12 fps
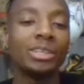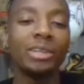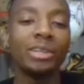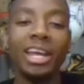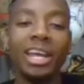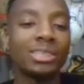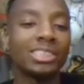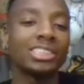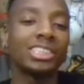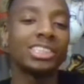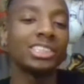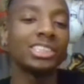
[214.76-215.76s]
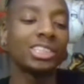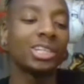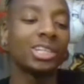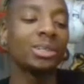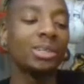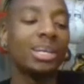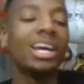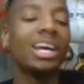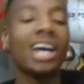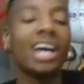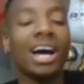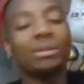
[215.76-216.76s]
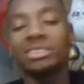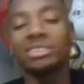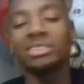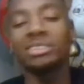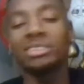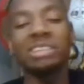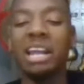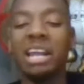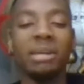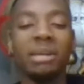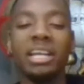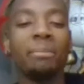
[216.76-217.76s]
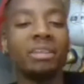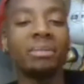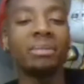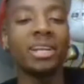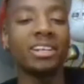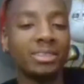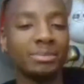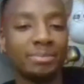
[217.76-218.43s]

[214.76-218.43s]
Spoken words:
with a unanimous decision. So it didn't bother me at all.